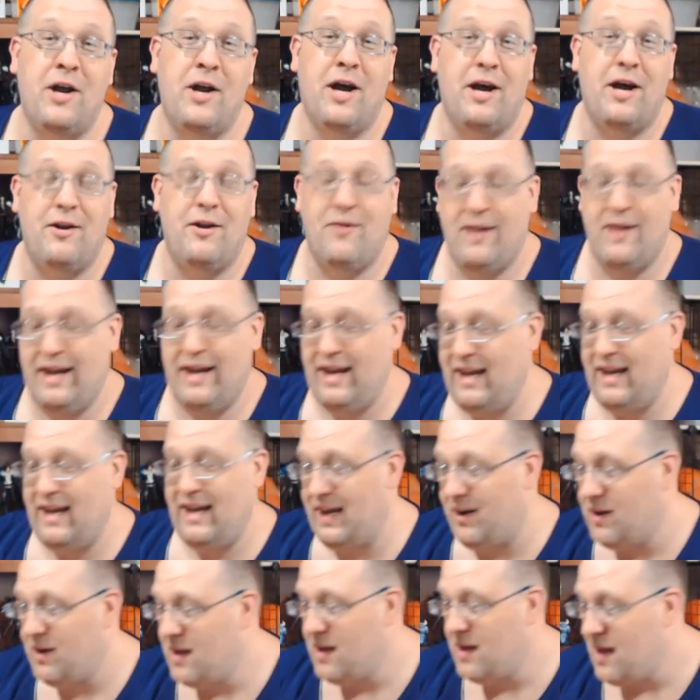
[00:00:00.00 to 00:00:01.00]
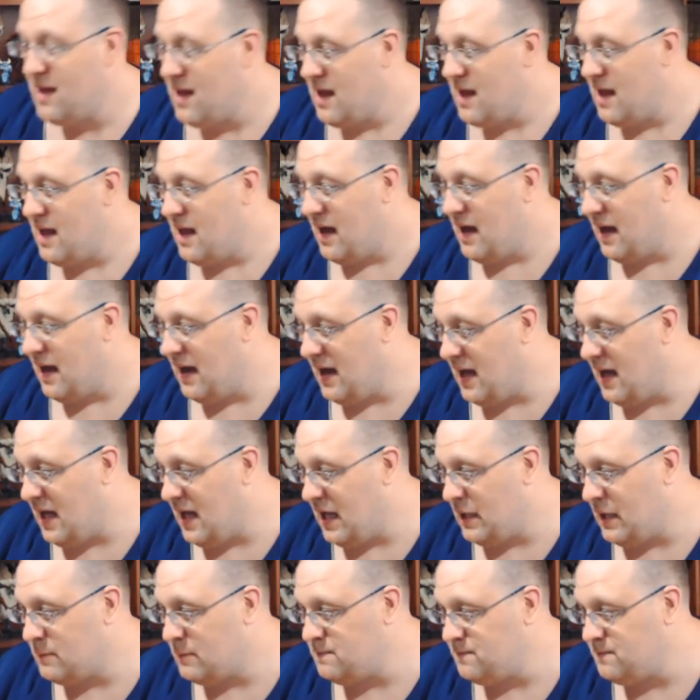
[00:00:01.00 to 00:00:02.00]
going on right now.
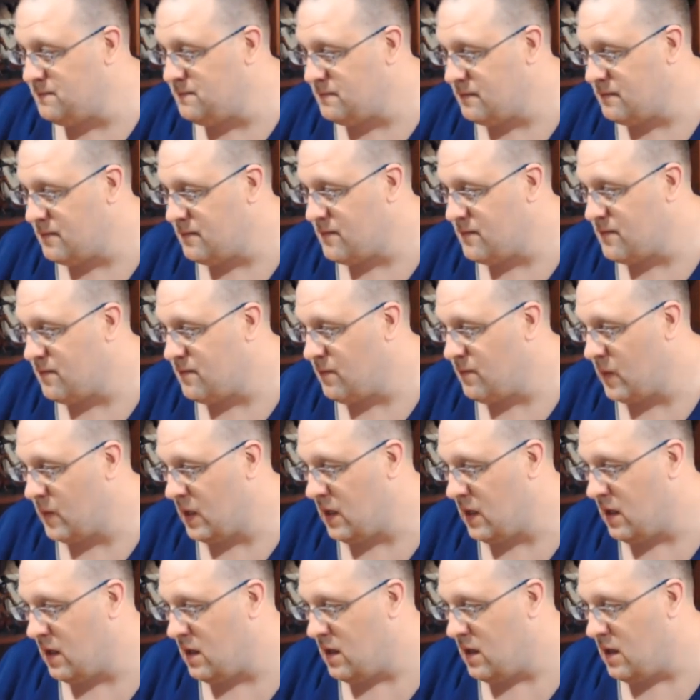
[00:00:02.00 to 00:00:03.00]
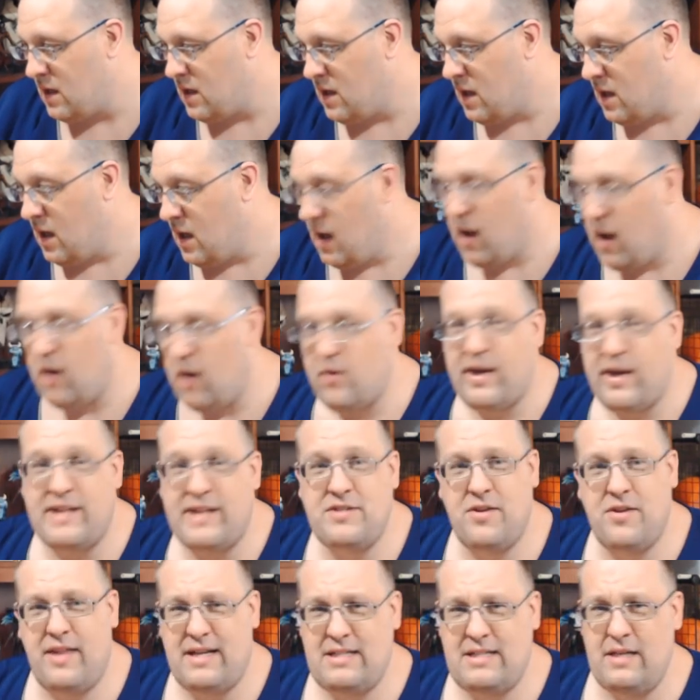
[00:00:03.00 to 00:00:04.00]
Um,
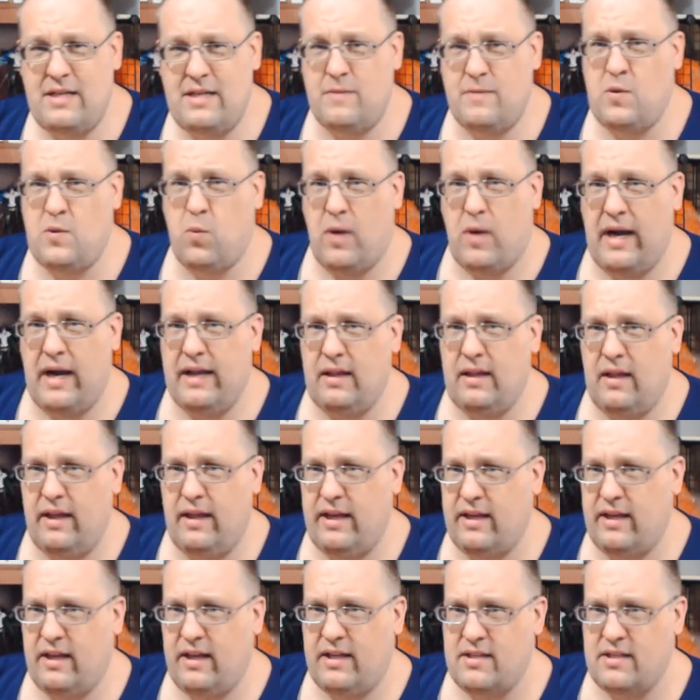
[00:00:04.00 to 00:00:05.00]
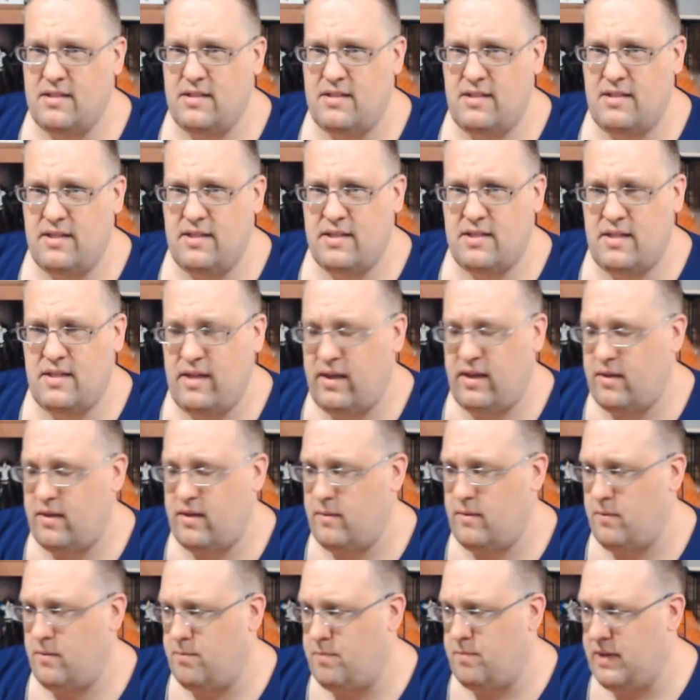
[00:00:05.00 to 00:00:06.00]
okay, so that seems wildly
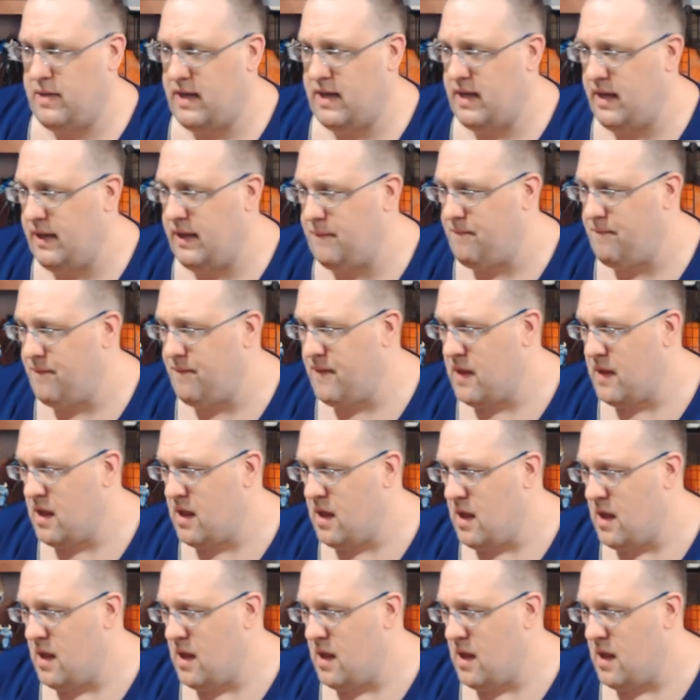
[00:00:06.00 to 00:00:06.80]
inconsistent, but